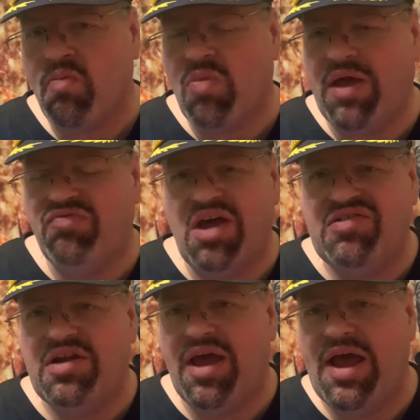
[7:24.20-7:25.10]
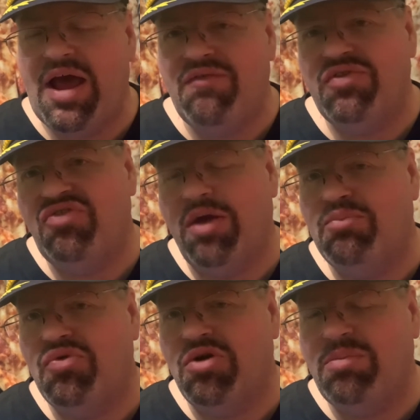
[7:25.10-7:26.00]
it doesn't have the
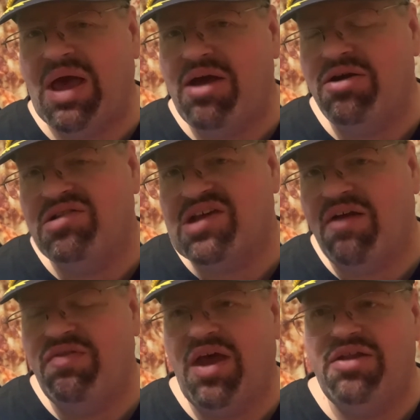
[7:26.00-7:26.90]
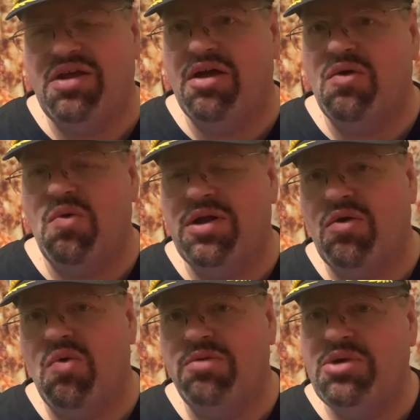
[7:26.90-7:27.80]
tempura batter. It's got that uh, corn and
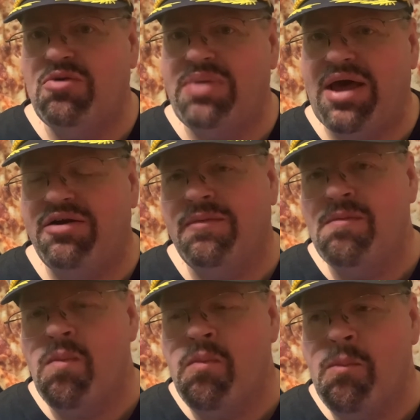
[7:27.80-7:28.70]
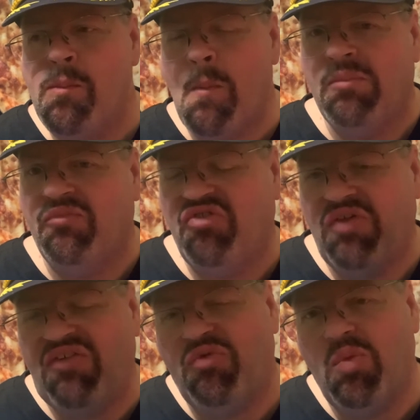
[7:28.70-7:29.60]
cornmeal batter. So
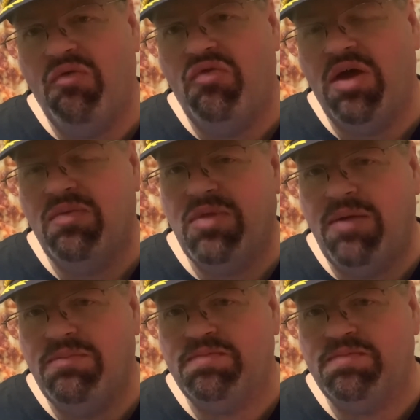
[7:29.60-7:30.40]
that's the one thing that